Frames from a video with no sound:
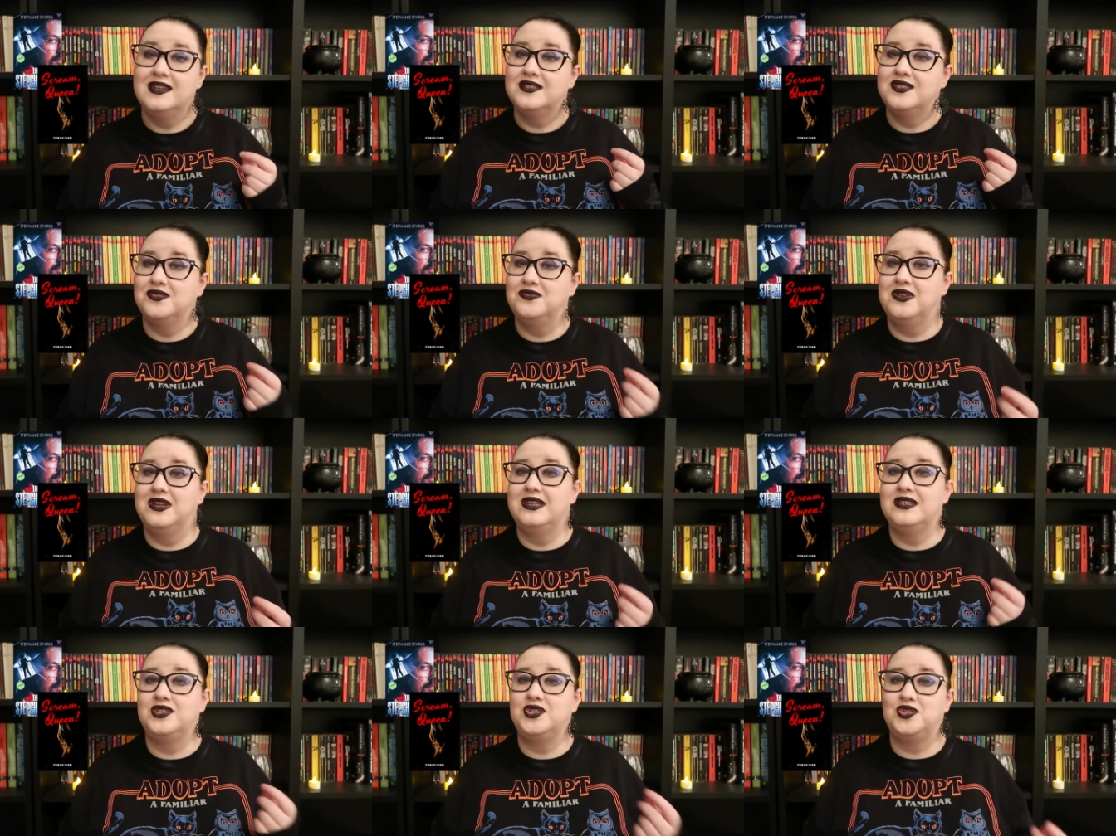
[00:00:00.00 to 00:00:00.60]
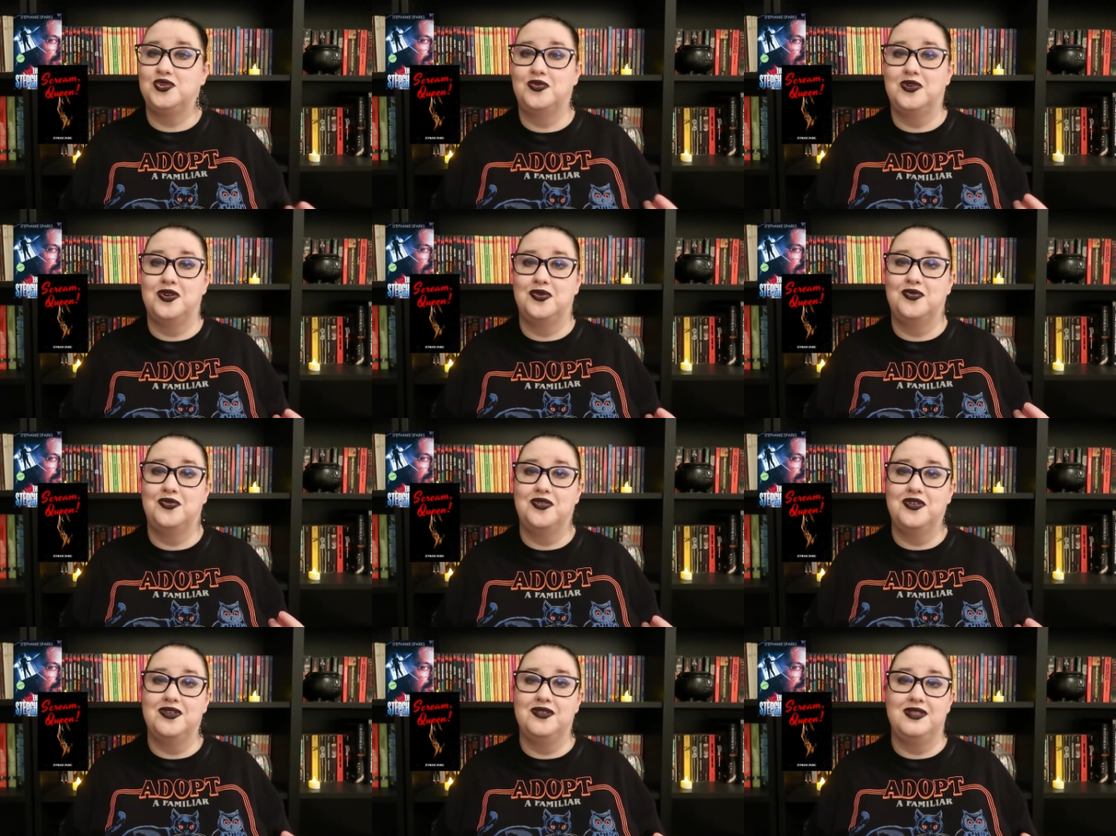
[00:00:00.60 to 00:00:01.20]
so nice short
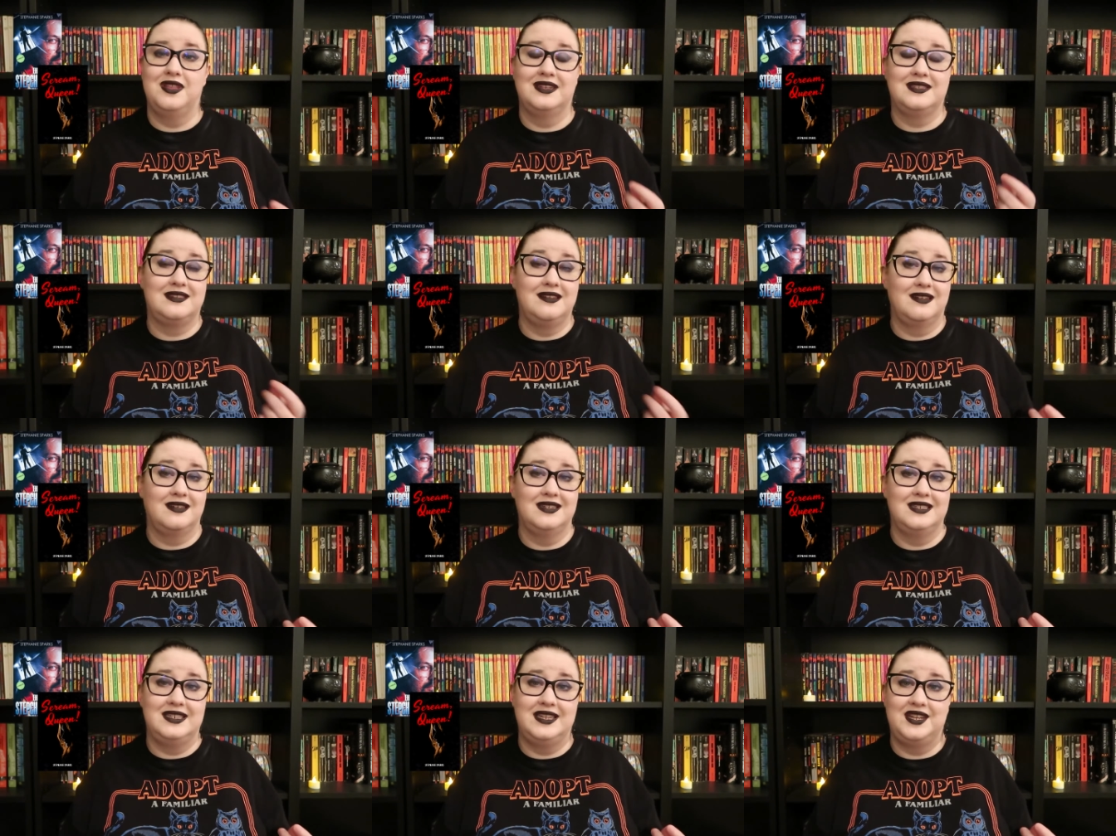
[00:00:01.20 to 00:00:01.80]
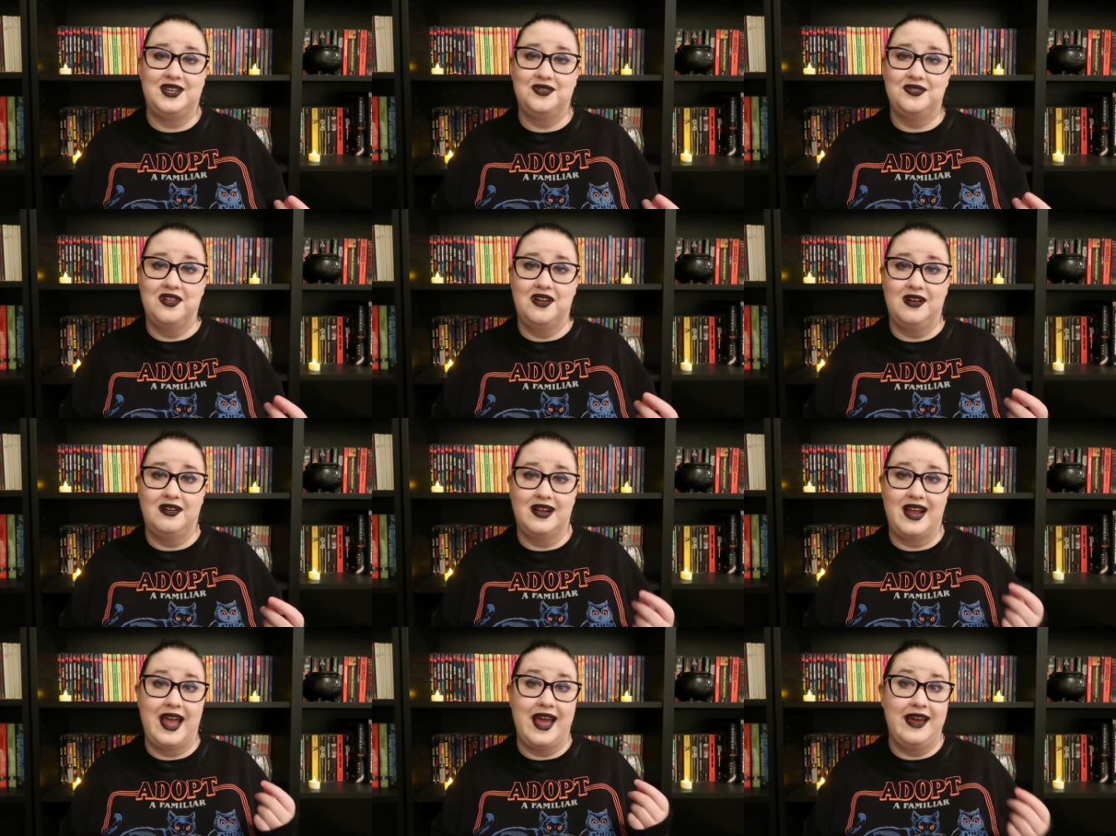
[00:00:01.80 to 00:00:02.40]
horror that's not going to take you
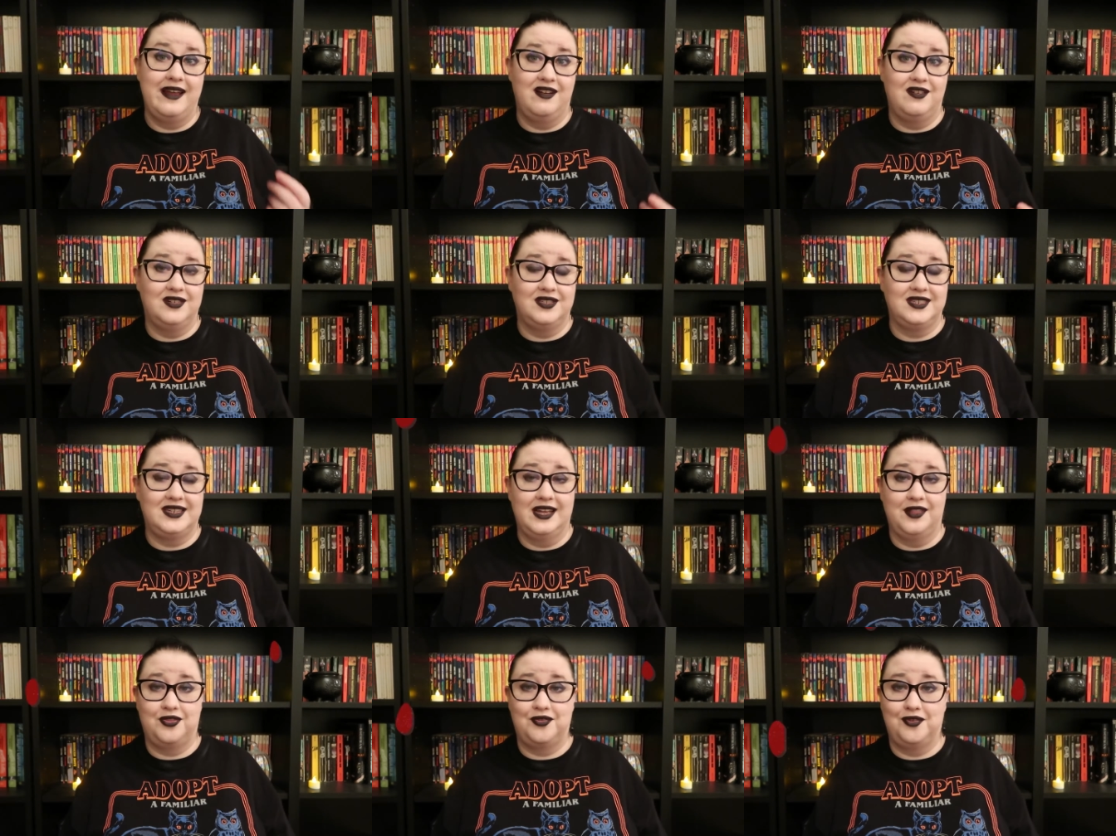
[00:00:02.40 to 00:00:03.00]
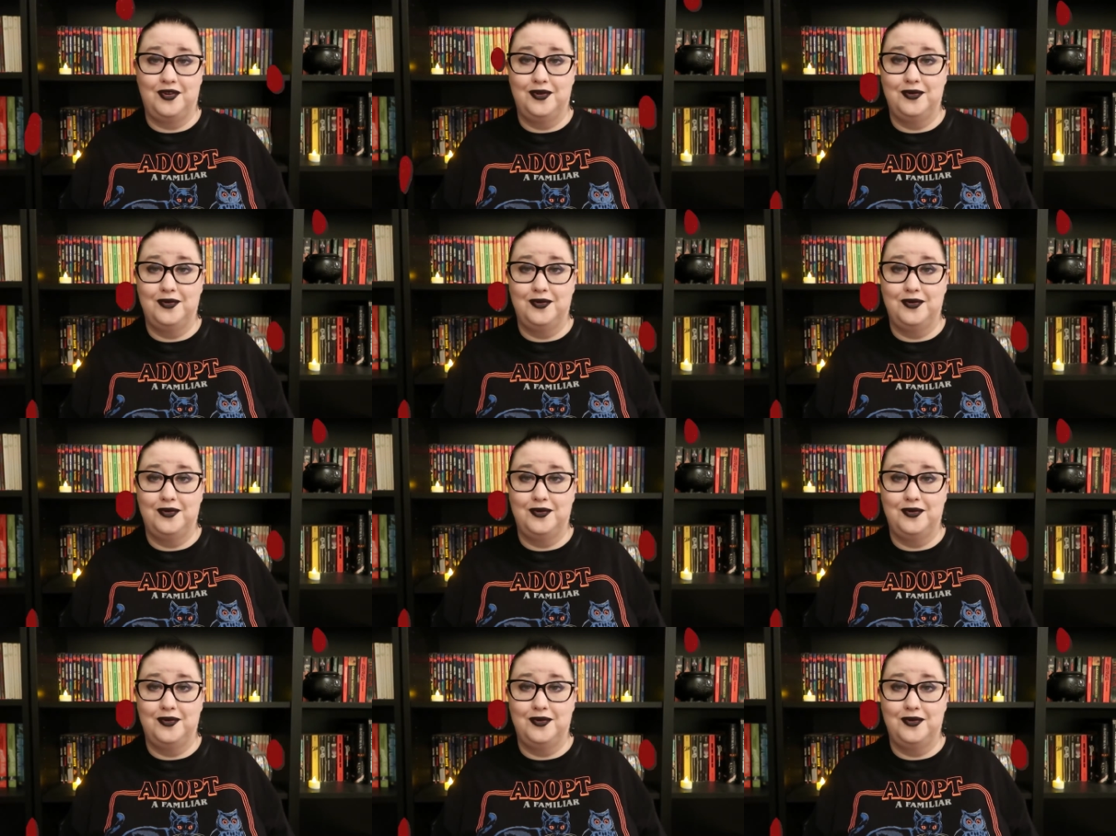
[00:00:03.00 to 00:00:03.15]
long at all to get